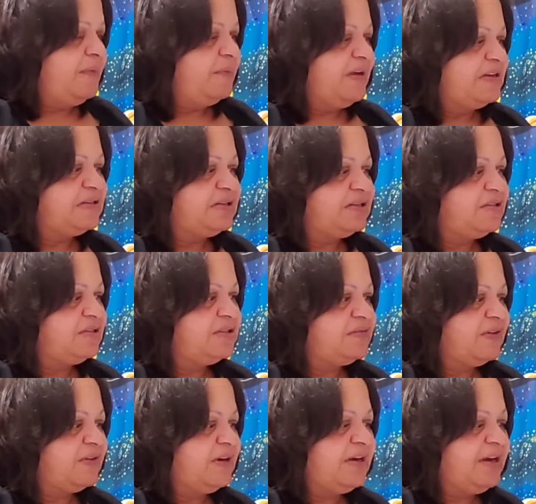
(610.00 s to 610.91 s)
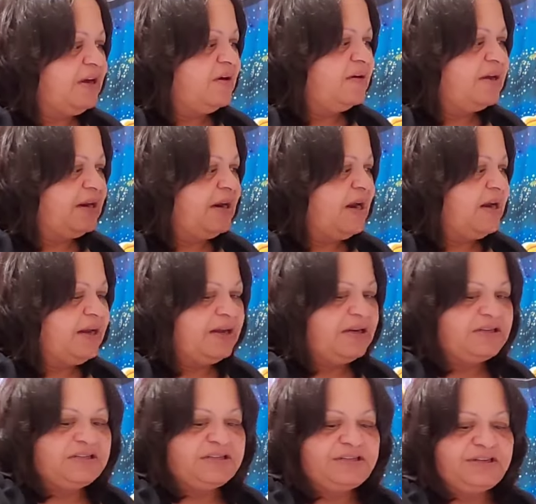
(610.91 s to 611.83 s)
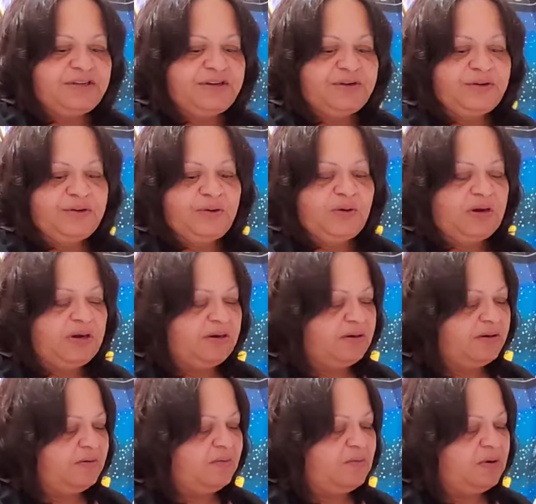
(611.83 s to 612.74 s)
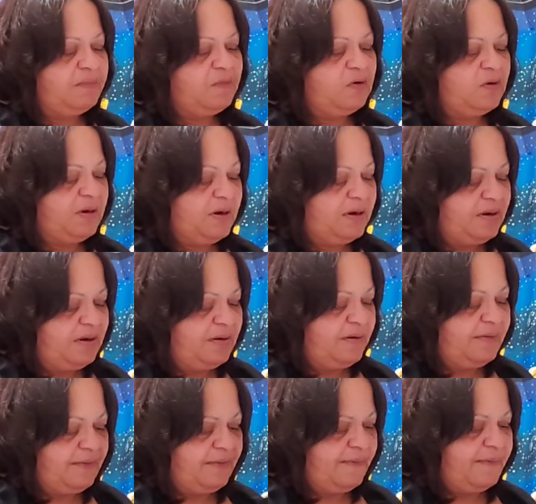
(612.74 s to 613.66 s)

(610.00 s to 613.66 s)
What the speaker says: me messages for Leo. Can I get to one more?